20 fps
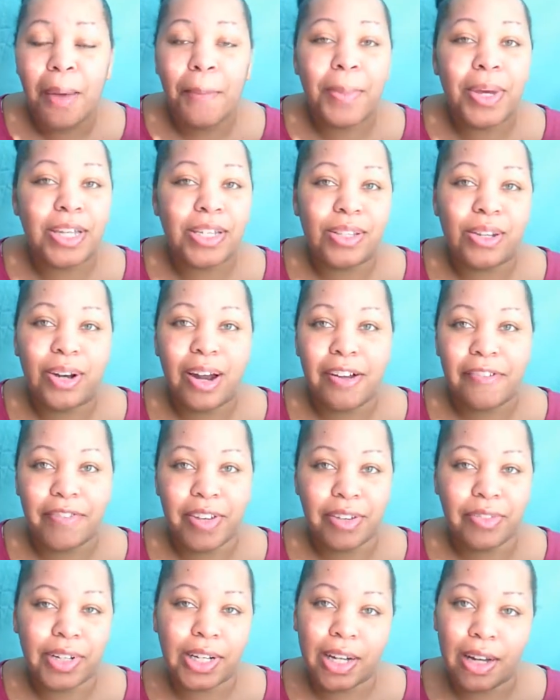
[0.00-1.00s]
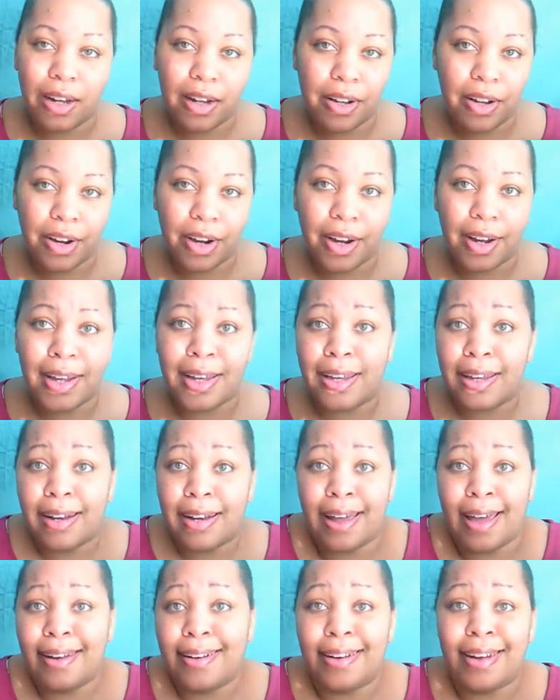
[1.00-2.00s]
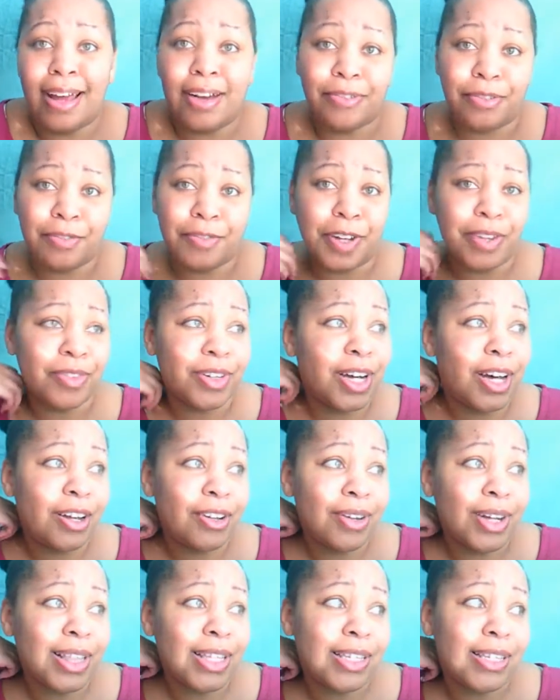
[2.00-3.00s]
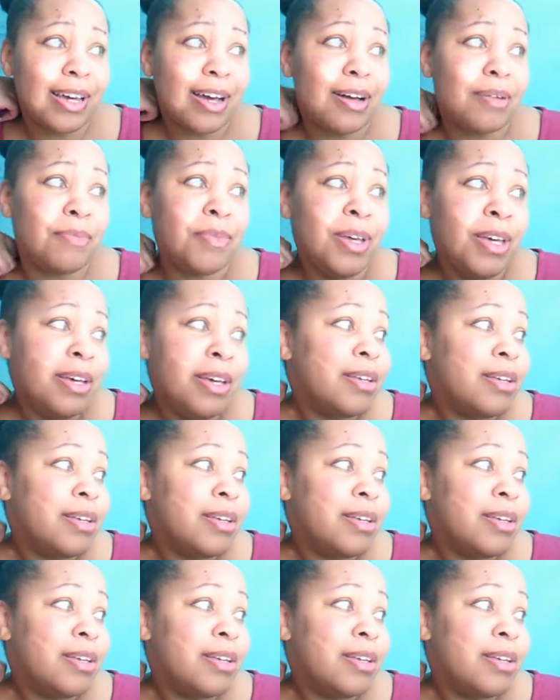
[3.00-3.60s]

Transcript: based on our favorite color, and I didn't have a favorite color at the time,